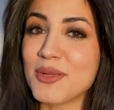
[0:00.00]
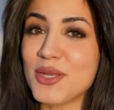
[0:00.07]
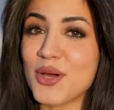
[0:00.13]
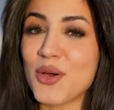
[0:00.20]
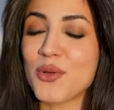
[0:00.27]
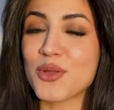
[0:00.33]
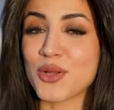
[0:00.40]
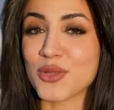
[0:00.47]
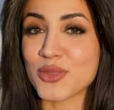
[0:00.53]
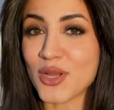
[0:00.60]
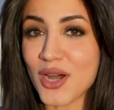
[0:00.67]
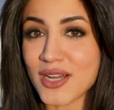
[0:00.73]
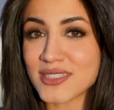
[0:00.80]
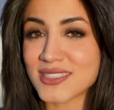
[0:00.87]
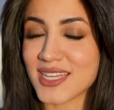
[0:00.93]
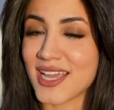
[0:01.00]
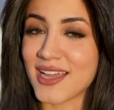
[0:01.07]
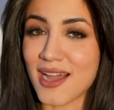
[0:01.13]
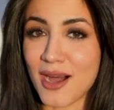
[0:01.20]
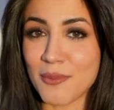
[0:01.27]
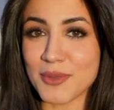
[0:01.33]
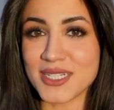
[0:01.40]
me know your thoughts and
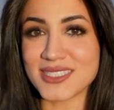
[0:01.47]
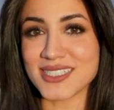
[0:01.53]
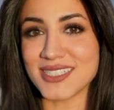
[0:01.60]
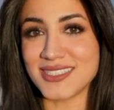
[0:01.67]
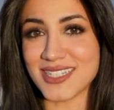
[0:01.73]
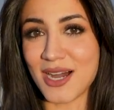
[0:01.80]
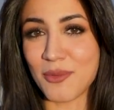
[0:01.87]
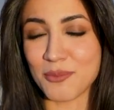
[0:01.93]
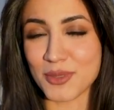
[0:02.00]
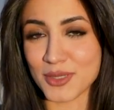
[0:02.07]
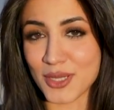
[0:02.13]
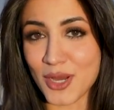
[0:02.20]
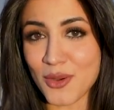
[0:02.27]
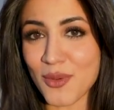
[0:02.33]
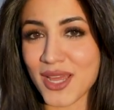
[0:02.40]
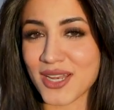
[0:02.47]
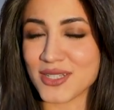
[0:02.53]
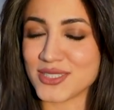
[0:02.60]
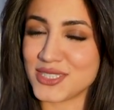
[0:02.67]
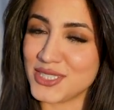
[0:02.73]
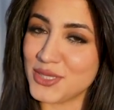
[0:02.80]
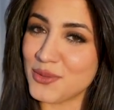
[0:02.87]
comments down below, and I'll
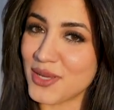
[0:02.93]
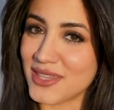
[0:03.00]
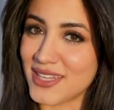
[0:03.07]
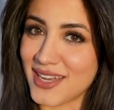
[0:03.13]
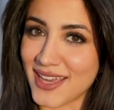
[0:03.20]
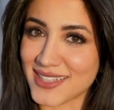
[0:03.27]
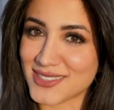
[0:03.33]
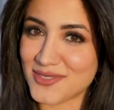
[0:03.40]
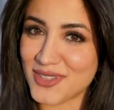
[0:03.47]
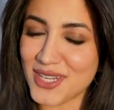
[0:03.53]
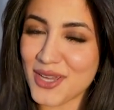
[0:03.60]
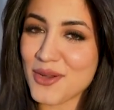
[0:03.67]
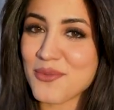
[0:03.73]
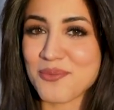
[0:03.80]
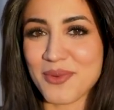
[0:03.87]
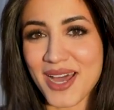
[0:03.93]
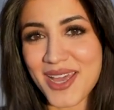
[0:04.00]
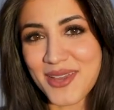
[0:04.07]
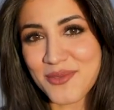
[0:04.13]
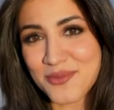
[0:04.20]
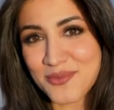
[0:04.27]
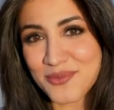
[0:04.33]
see you in the next video. Bye!